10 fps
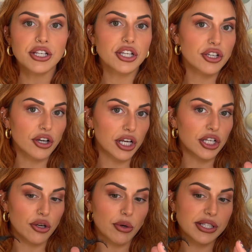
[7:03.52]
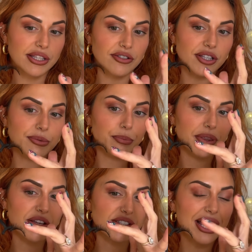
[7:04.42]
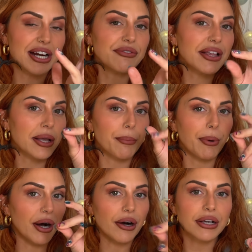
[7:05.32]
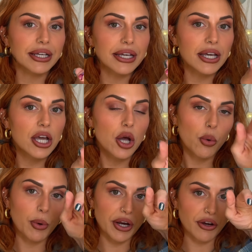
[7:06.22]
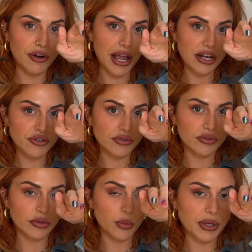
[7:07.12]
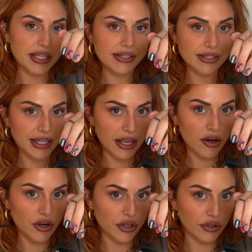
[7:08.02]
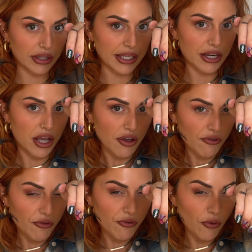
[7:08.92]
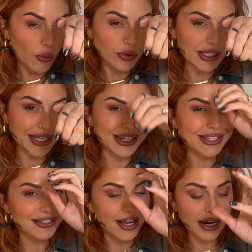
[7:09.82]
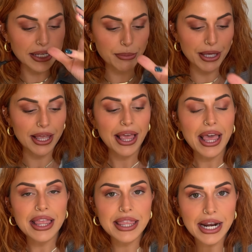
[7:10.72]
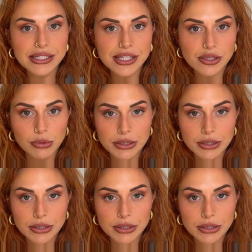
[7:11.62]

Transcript: you're gonna notice there's this, there's kind of like a pocket where your natural, where the skin on your lid fold in a tiny bit. That is the sweet